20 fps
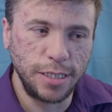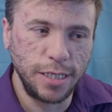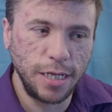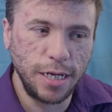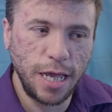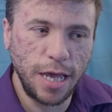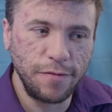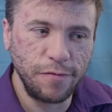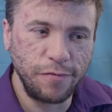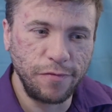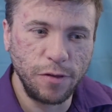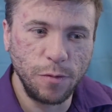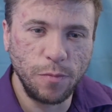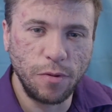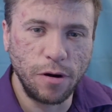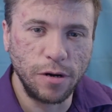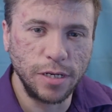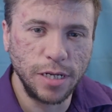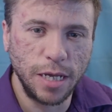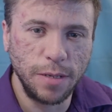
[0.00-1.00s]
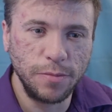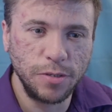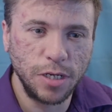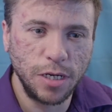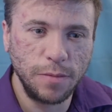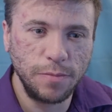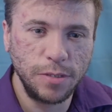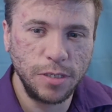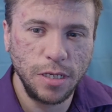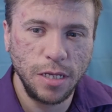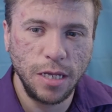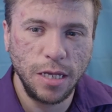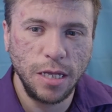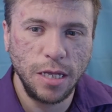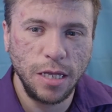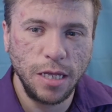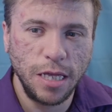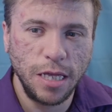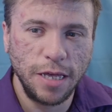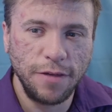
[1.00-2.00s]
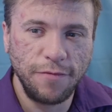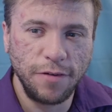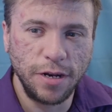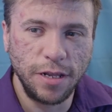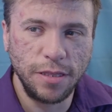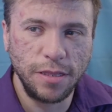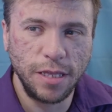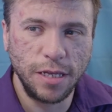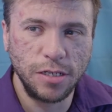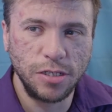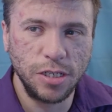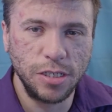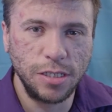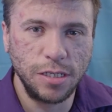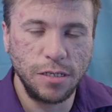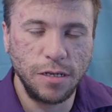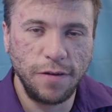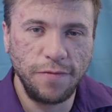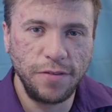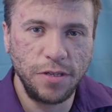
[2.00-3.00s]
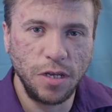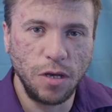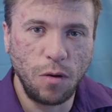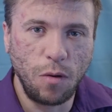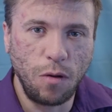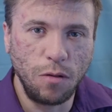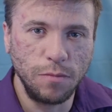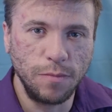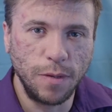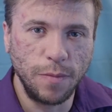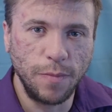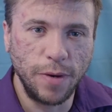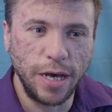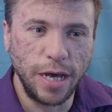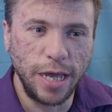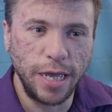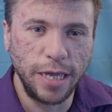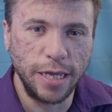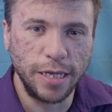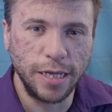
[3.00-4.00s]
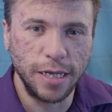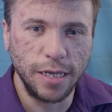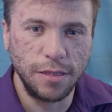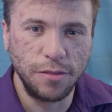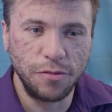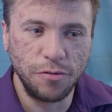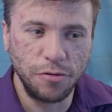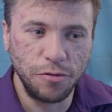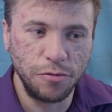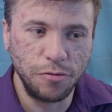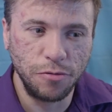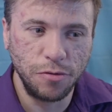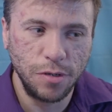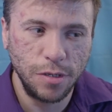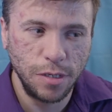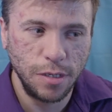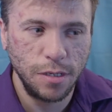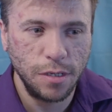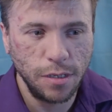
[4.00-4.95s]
I did have a few part-time jobs, if anything, just enough to hold me by and get through